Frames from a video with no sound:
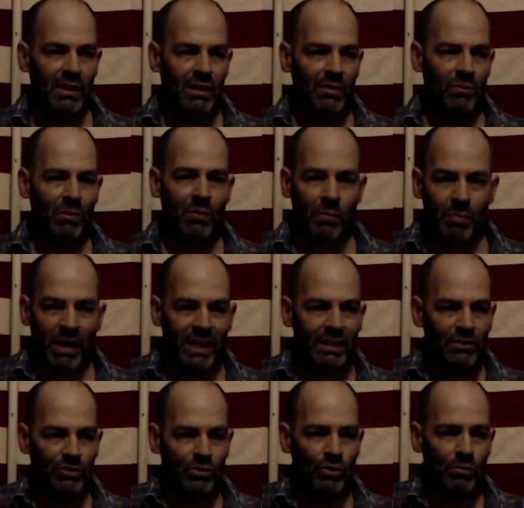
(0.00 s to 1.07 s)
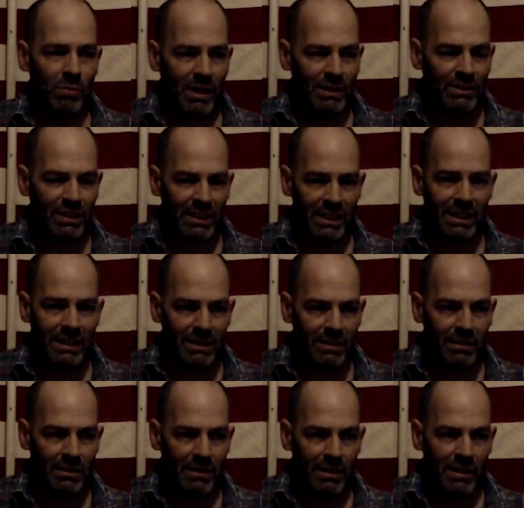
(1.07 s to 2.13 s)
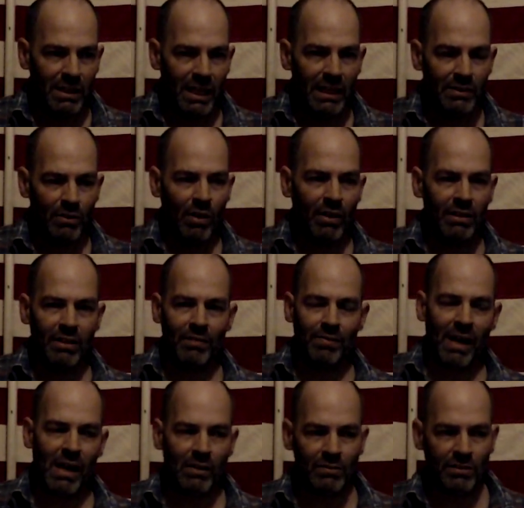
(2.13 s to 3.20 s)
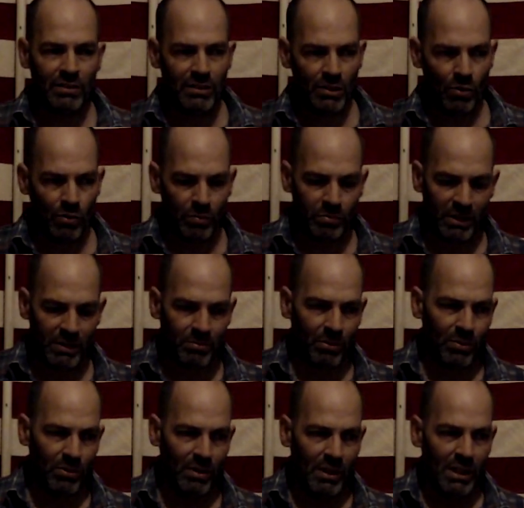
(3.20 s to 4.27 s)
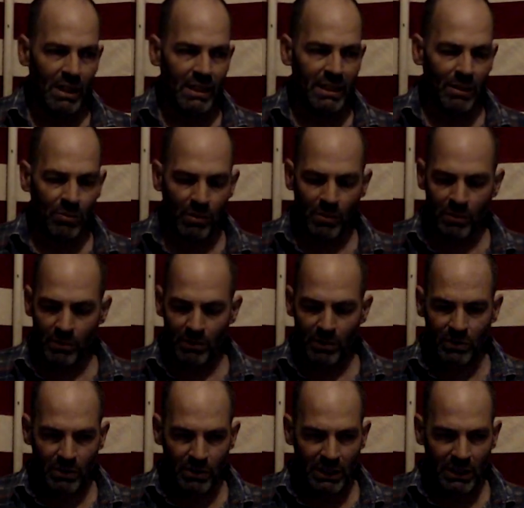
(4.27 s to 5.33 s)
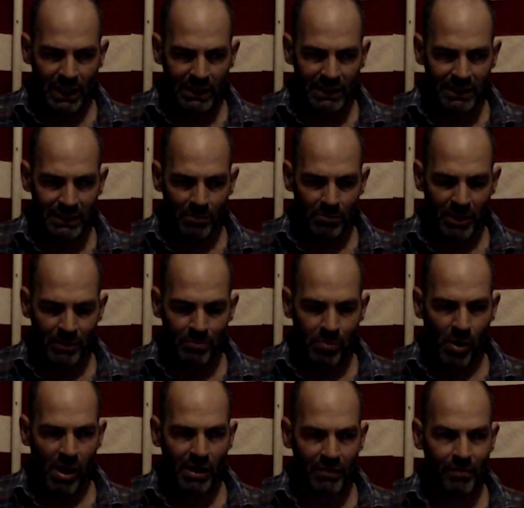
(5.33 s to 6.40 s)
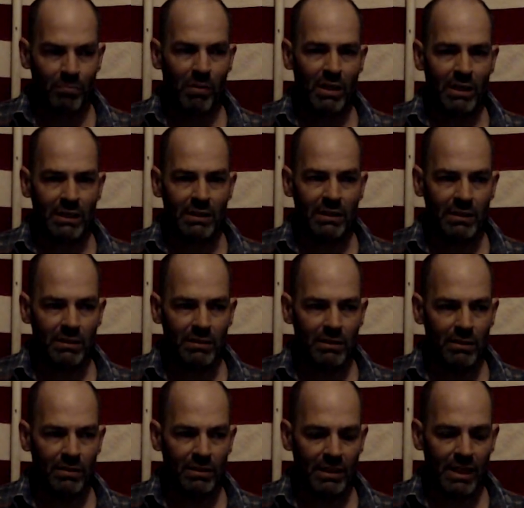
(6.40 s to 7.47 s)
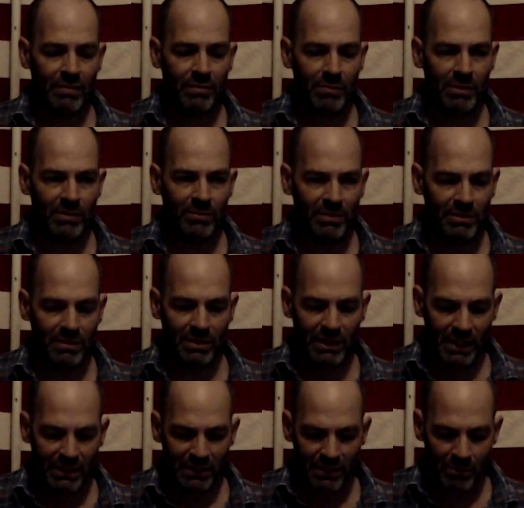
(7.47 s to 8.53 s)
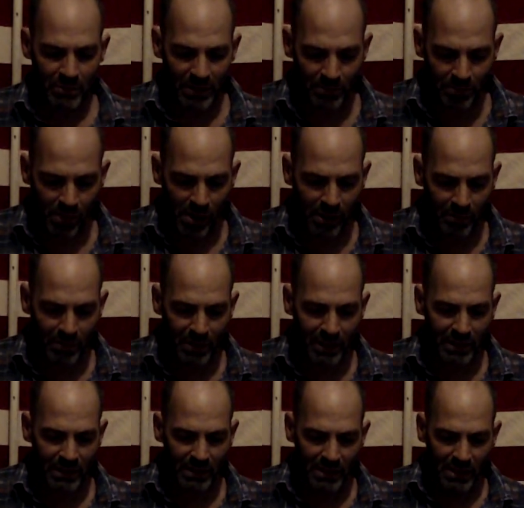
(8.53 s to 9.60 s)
We were paying too much in and not enough out to the old people that we were collecting a big pot of money. The government was collecting a big pot of money.